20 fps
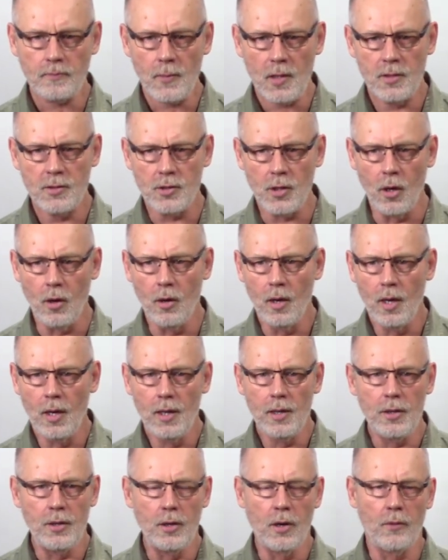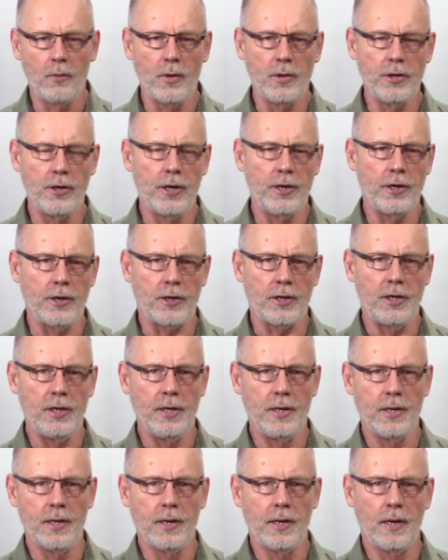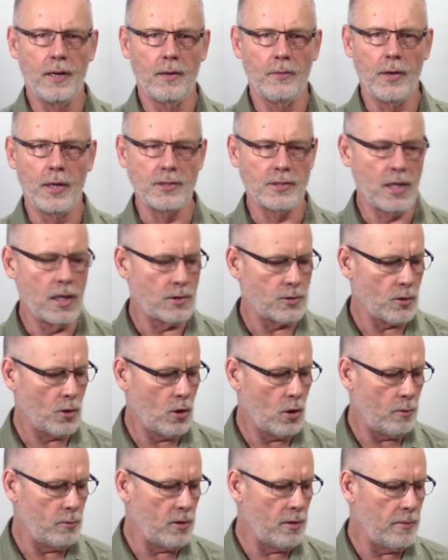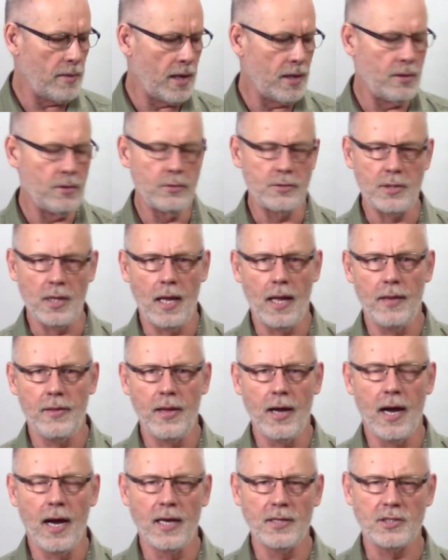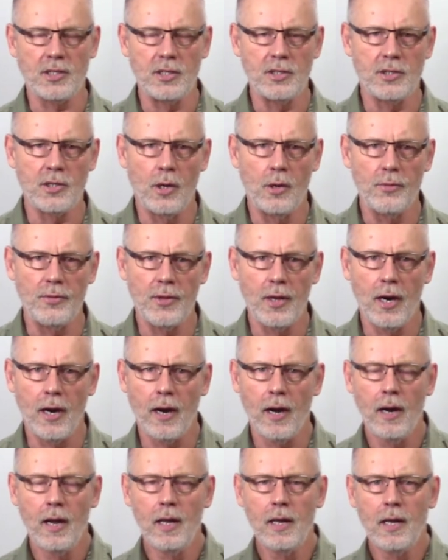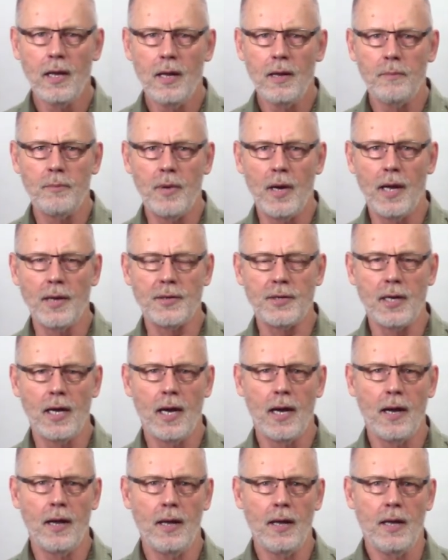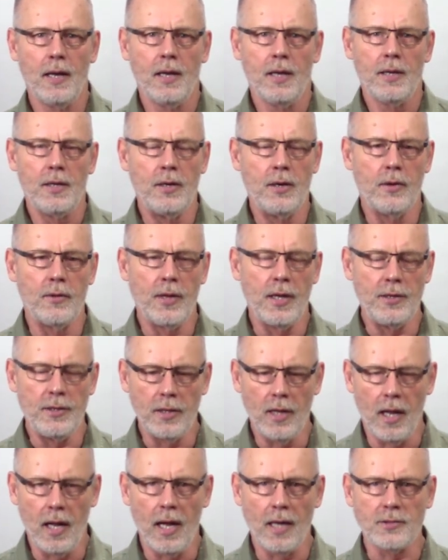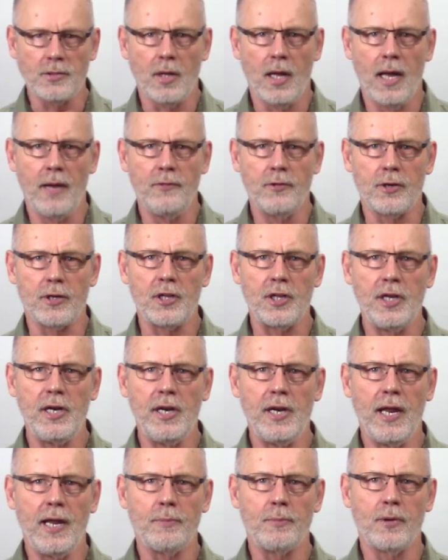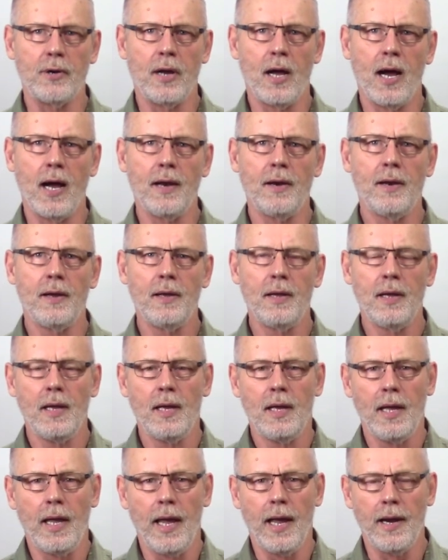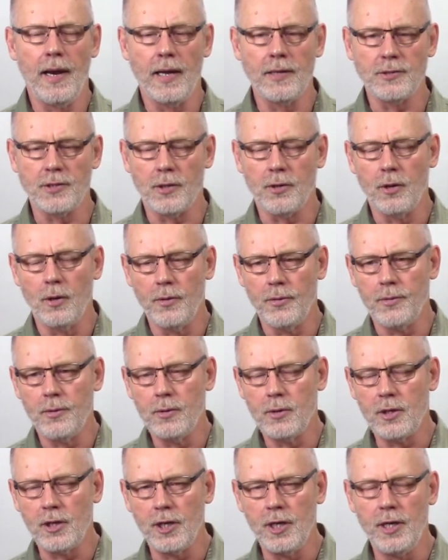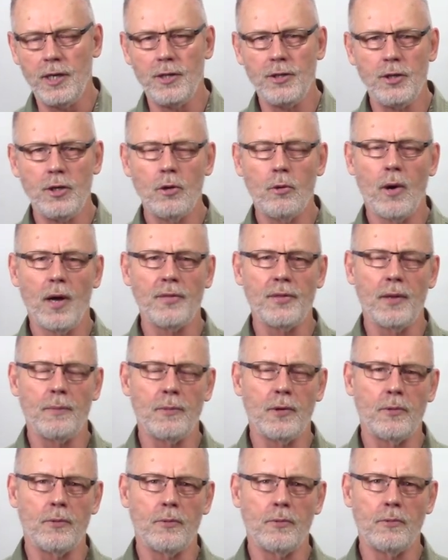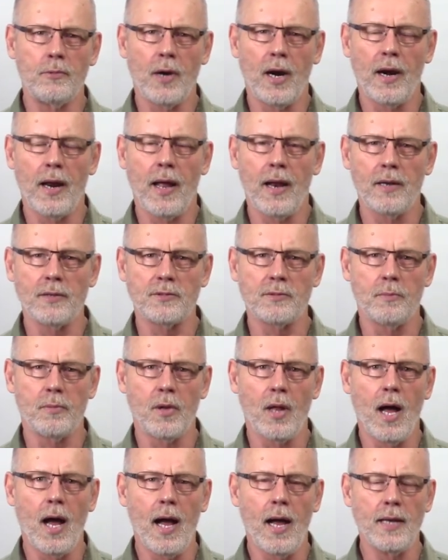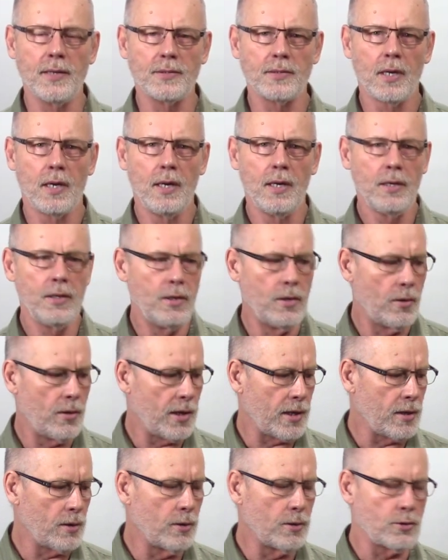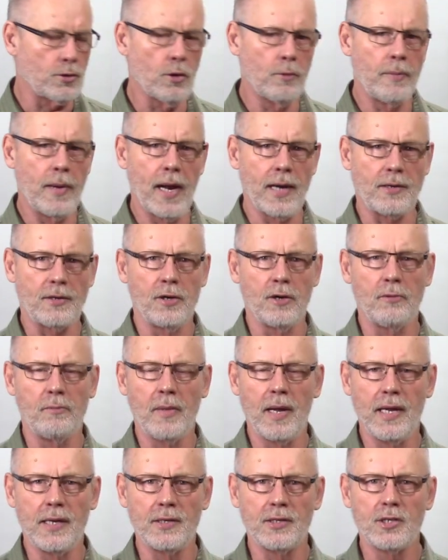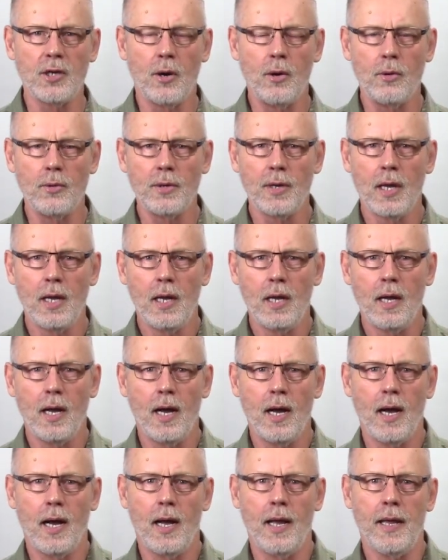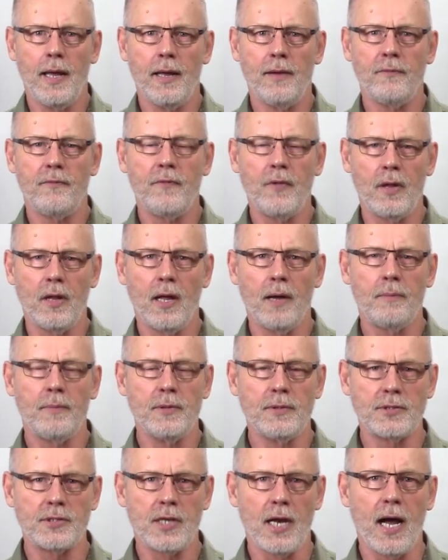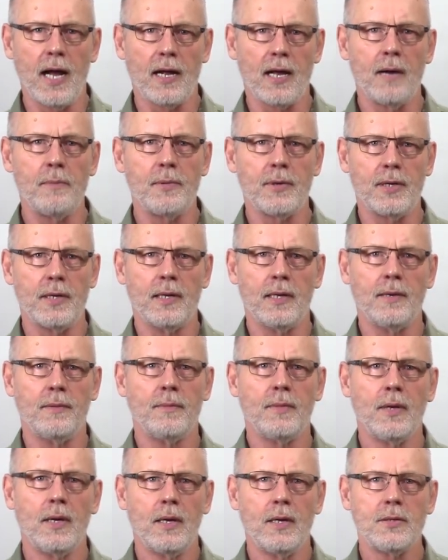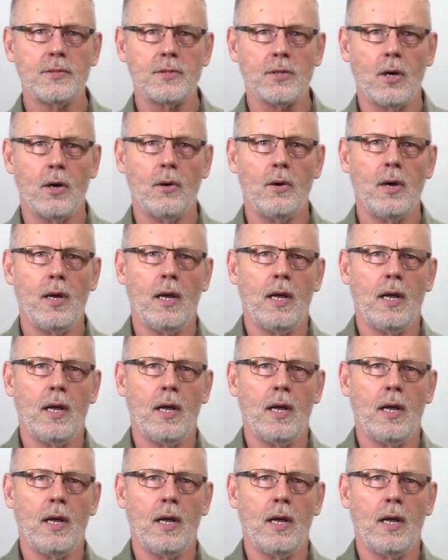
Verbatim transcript: So you know when you're in there cleaning a, a residential home, you may use the the Husky tote there, but uh, you know, then you'll also have your cleaning apron on. And as they're going through cleaning, you don't want them to run out of supplies. You know, they can always go back to their main tote uh, and fill up and stock up again. So